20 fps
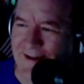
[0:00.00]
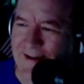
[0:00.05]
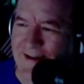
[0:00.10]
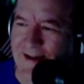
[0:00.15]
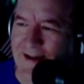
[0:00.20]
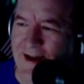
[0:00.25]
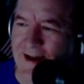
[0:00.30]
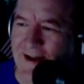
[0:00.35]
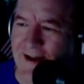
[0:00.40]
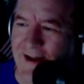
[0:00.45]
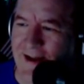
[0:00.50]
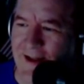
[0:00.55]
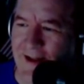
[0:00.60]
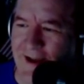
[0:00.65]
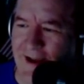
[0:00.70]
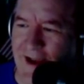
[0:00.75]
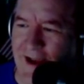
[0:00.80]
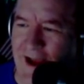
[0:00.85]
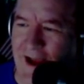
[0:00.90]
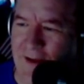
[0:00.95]
I got
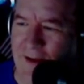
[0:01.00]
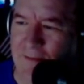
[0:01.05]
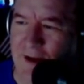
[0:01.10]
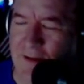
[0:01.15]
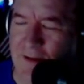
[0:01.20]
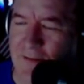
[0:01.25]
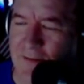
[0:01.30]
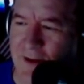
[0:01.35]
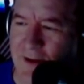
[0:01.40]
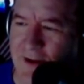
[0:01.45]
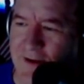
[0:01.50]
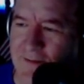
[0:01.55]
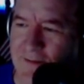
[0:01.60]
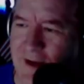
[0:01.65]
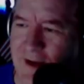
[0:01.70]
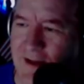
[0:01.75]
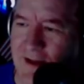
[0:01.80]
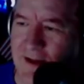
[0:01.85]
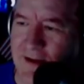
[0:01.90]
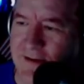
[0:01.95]
like 8 people in
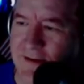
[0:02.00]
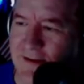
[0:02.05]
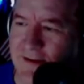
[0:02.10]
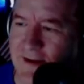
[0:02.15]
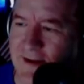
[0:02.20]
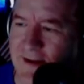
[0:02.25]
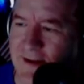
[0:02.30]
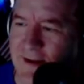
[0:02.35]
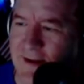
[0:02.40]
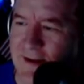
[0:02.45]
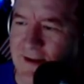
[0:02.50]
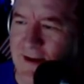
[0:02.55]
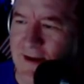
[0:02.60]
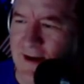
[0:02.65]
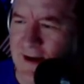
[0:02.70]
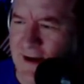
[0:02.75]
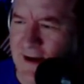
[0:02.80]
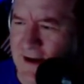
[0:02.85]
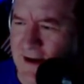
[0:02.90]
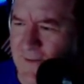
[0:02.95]
my list.
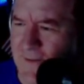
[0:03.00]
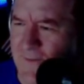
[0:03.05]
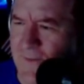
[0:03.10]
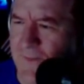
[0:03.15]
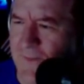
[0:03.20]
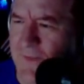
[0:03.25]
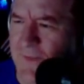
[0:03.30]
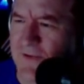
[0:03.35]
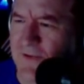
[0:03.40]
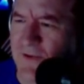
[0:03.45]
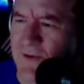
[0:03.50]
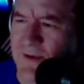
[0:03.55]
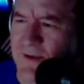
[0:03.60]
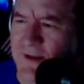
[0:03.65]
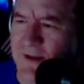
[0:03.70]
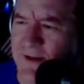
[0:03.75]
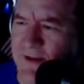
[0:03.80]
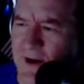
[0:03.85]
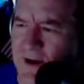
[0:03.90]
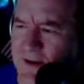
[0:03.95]
So it
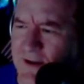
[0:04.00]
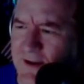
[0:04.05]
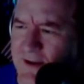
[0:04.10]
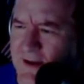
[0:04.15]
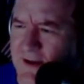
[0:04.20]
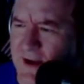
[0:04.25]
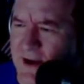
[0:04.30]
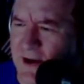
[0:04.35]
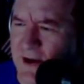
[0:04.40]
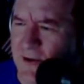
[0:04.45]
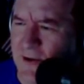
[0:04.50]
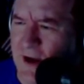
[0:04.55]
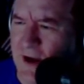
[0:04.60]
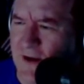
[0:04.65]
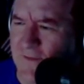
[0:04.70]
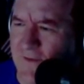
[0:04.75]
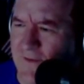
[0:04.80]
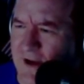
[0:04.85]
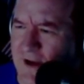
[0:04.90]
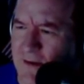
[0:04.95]
says Aussie Tiger
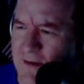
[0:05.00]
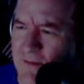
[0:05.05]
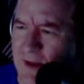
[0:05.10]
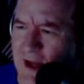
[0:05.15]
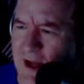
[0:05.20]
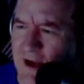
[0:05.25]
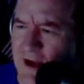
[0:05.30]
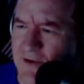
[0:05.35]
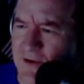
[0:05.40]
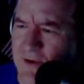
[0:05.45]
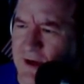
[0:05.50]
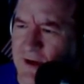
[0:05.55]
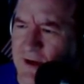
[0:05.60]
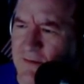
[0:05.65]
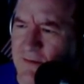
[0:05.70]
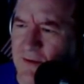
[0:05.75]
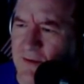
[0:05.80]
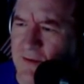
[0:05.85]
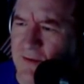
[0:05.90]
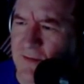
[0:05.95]
Rock fan, Black Tree,
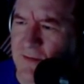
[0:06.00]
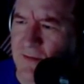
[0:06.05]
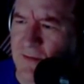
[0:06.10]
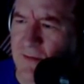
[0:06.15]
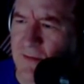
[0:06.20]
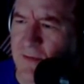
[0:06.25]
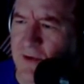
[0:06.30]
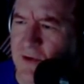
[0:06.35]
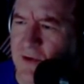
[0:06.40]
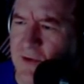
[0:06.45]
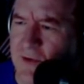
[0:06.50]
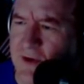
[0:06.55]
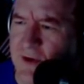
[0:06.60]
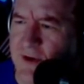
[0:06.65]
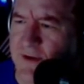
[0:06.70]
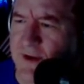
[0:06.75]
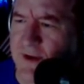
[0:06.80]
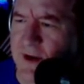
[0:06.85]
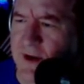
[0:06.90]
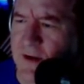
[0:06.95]
Duke
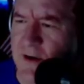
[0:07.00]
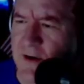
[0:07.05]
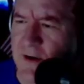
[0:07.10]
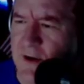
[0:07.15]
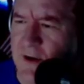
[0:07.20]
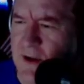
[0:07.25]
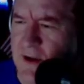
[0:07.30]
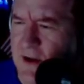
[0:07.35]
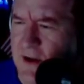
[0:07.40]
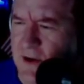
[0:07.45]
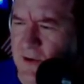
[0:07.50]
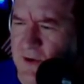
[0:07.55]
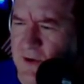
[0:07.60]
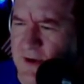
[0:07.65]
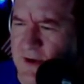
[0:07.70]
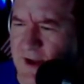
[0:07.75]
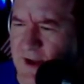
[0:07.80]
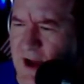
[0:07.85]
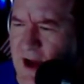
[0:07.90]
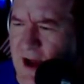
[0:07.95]
is here,
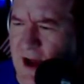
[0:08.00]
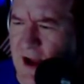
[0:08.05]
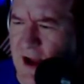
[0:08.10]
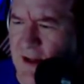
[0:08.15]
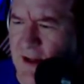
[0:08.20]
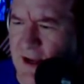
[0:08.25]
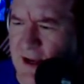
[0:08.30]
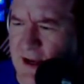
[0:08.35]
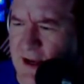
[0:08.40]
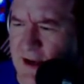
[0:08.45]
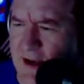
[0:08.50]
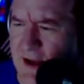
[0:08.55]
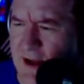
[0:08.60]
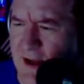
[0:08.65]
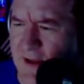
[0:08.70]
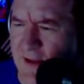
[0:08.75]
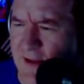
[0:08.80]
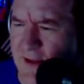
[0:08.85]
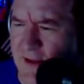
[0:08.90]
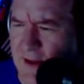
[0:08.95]
Chris Guy, Lady
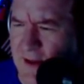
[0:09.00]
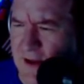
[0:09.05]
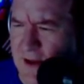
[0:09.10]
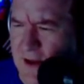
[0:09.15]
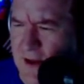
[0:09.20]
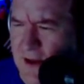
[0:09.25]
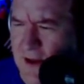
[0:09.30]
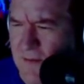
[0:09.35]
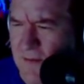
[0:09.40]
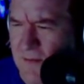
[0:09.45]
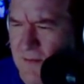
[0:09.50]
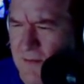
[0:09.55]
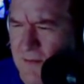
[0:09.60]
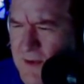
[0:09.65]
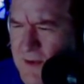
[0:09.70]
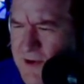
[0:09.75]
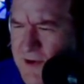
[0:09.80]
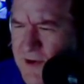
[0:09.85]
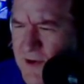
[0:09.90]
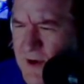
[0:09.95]
Death,
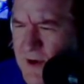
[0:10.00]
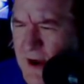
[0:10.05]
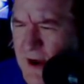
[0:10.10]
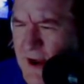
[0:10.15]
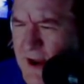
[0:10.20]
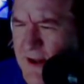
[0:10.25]
Mr.